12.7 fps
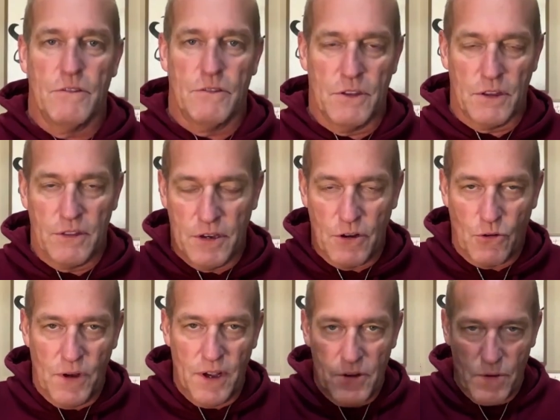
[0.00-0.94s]
the
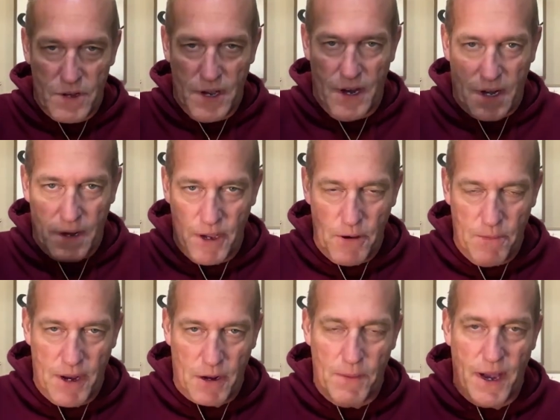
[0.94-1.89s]
degrees you were talking about, your
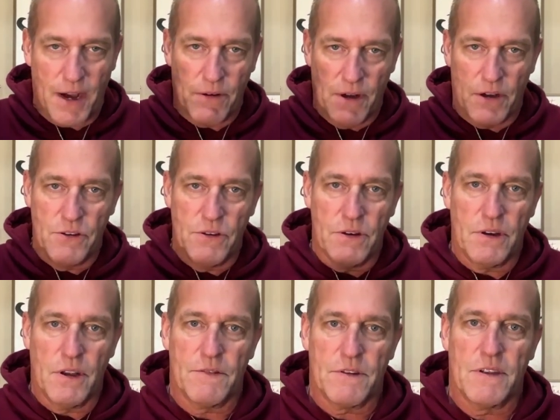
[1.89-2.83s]
medical background? Could you
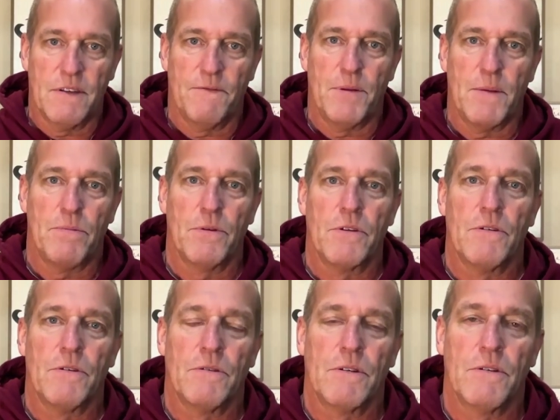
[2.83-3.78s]
just give people
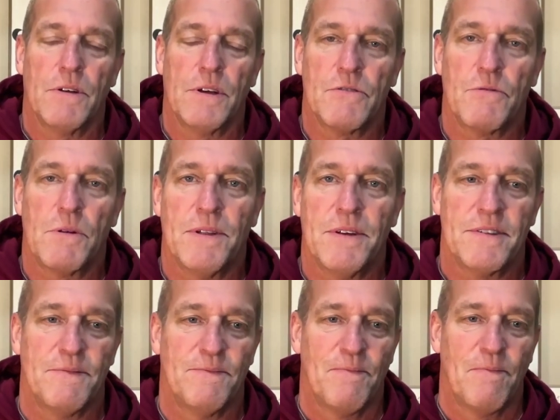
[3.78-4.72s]
your history,
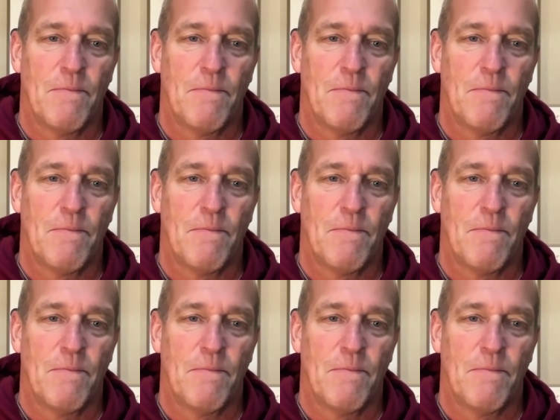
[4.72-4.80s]
please?